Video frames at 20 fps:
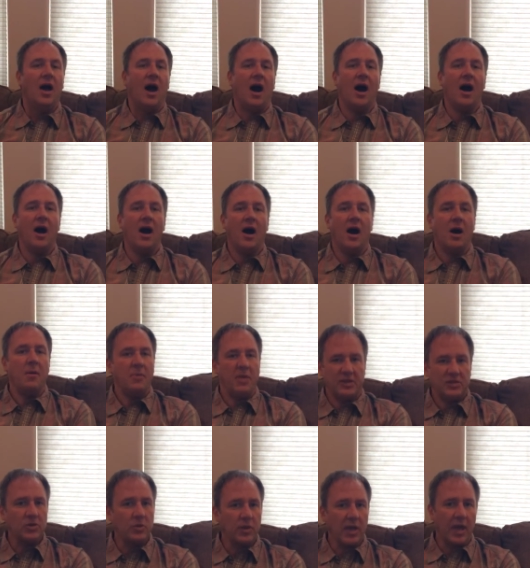Uh, but
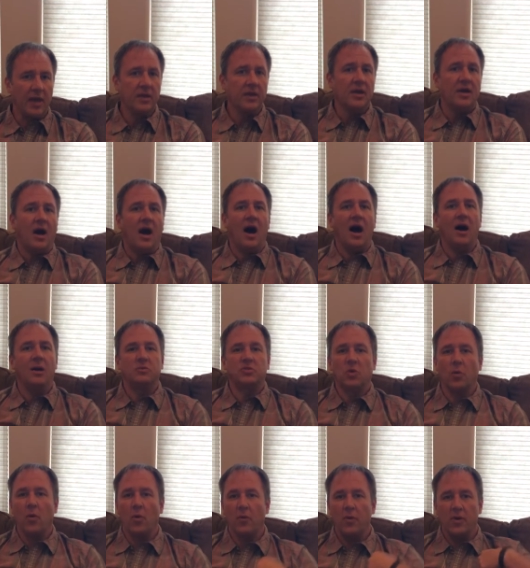that's okay. Um,
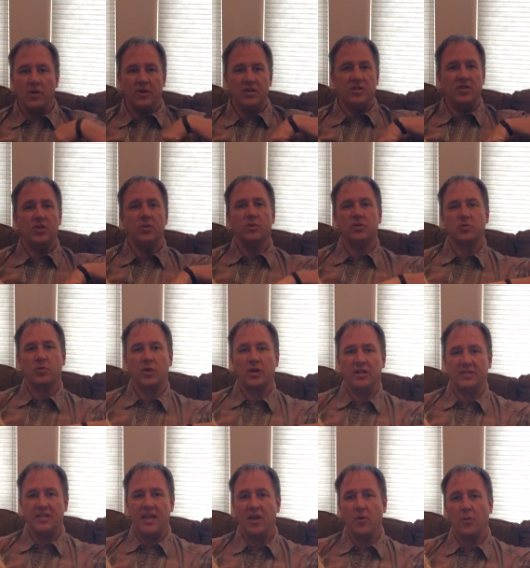so what we're going to do is we're
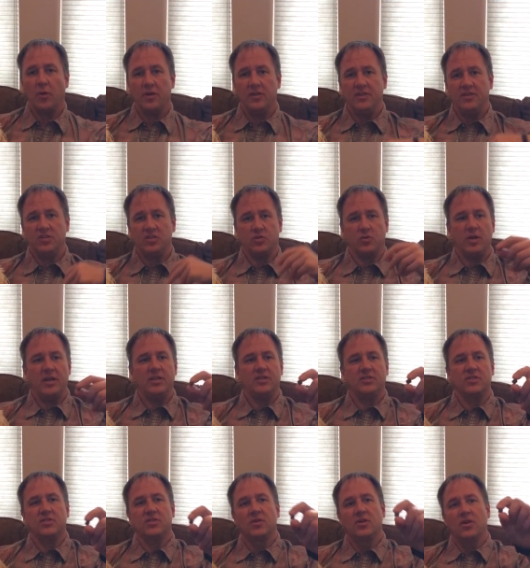going to take one of these
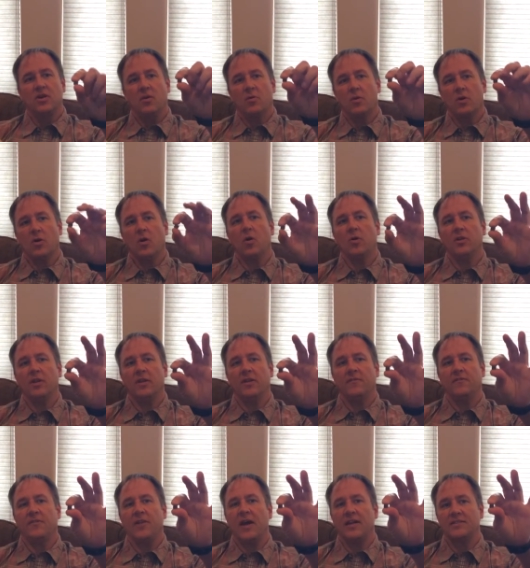treats, we're going to hold it on
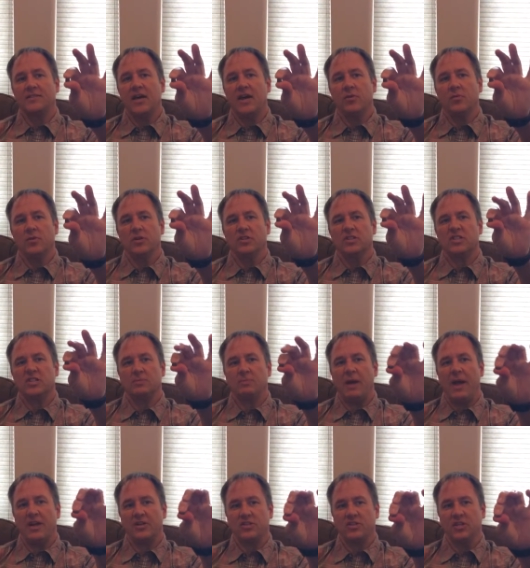the flat side, we're going to
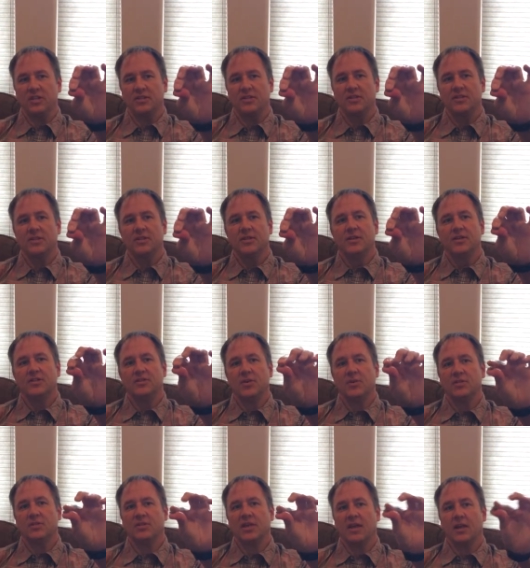smash it.
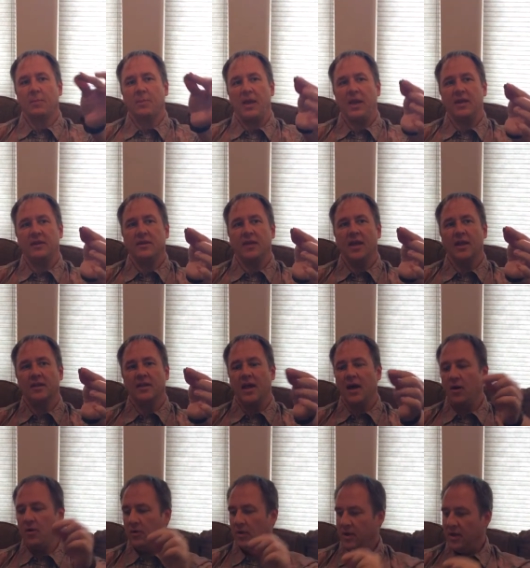So it's like a pancake now.
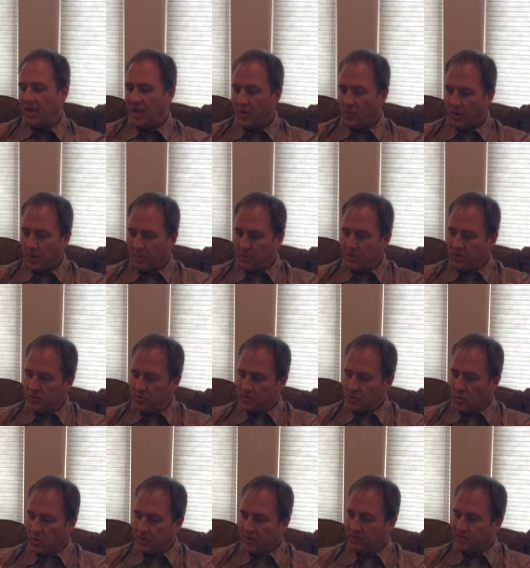And what I'm going to do is
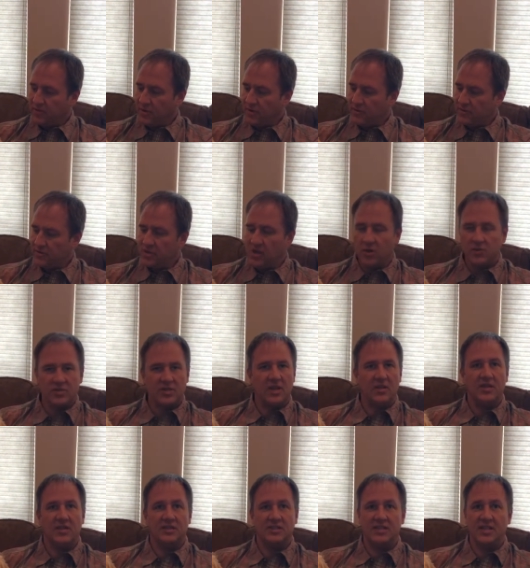hold it in front of his nose. Now
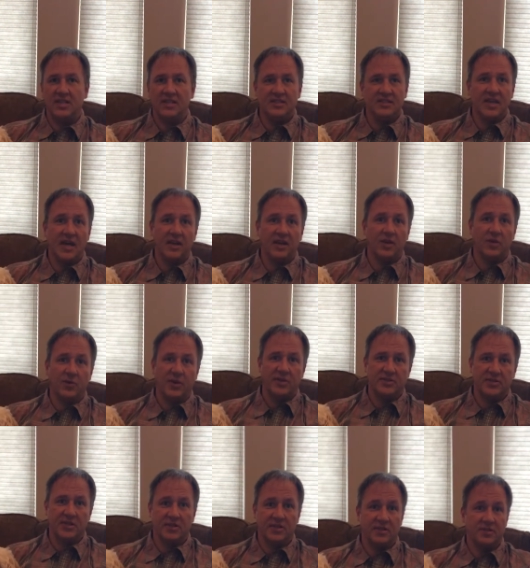you can see he's not
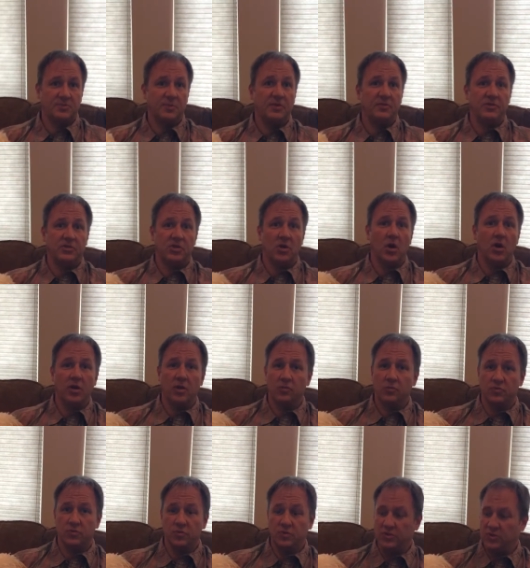interested in this, but if his guardian
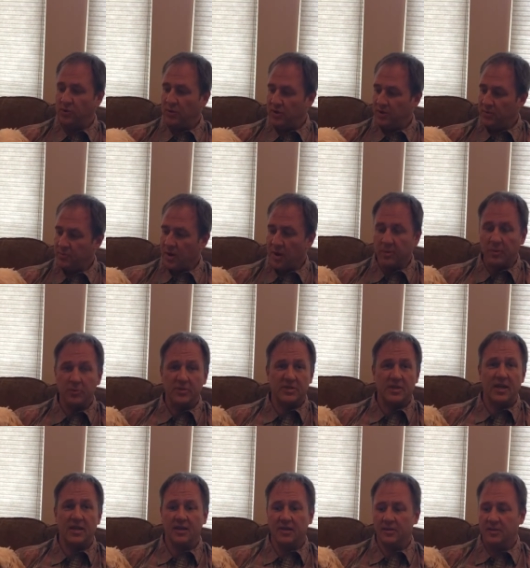was doing it, he probably would
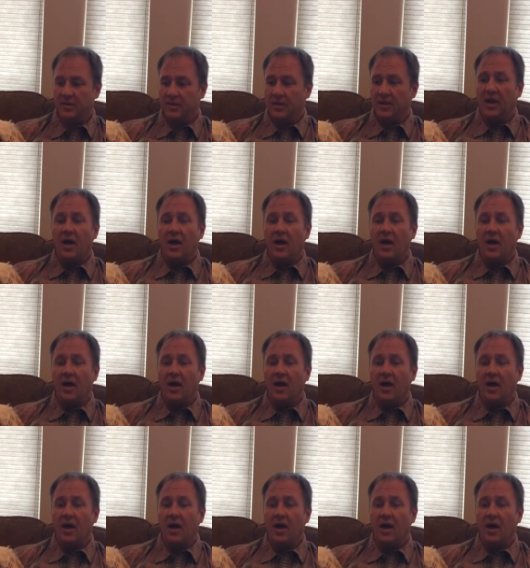take it.